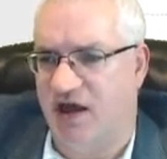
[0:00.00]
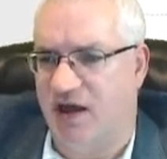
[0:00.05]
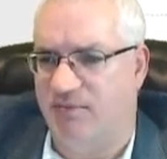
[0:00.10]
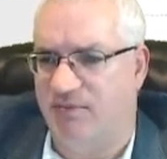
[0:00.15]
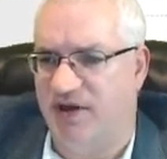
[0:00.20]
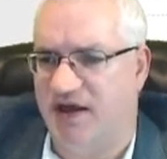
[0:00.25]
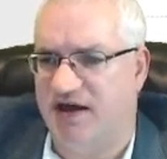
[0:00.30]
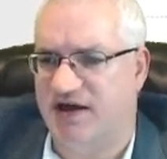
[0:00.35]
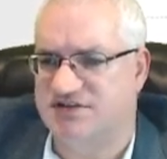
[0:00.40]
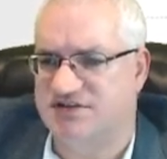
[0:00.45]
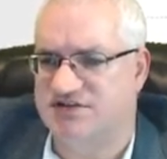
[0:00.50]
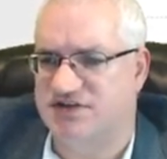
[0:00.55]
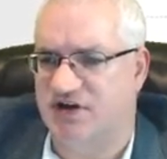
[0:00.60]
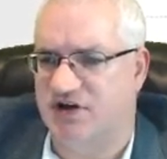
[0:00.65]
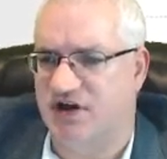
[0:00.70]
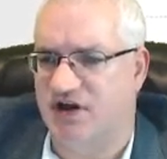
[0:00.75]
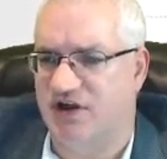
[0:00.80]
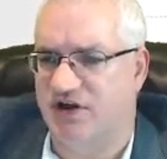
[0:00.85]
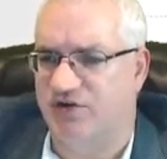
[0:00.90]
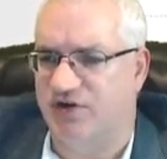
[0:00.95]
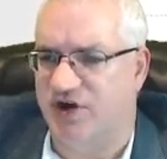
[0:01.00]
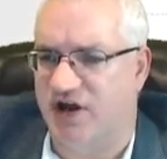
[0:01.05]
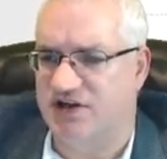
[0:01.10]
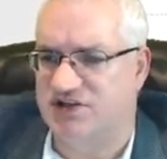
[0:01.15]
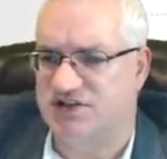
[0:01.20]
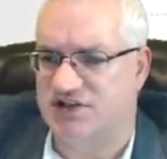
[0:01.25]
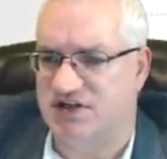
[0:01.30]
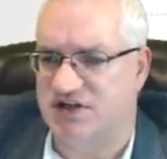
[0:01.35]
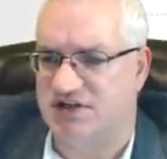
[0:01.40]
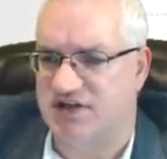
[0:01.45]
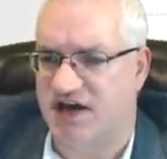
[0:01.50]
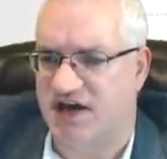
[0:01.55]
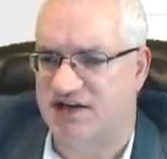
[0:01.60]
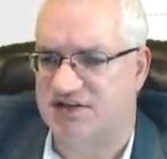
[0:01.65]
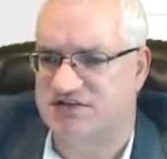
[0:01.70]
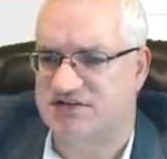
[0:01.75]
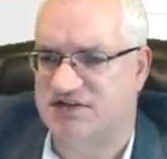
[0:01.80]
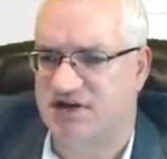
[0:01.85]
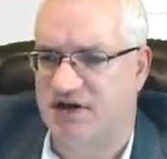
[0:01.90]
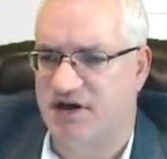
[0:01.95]
And because they're integration
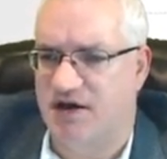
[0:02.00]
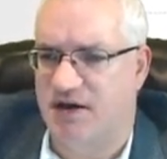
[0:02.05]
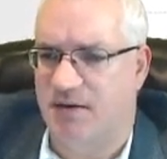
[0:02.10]
tests,